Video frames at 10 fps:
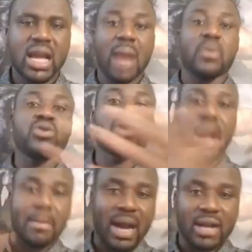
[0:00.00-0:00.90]
I'm going to
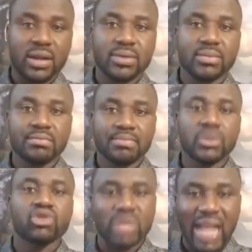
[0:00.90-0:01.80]
come back
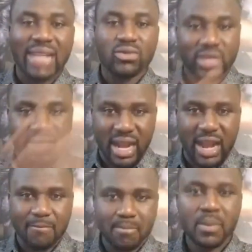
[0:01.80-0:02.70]
to that with
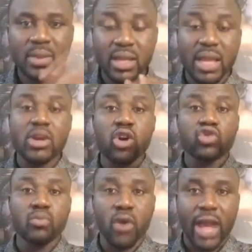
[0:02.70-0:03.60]
time. Let me go
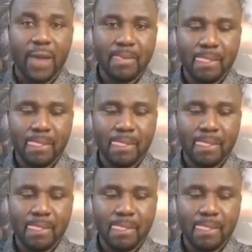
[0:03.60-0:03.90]
to Boya.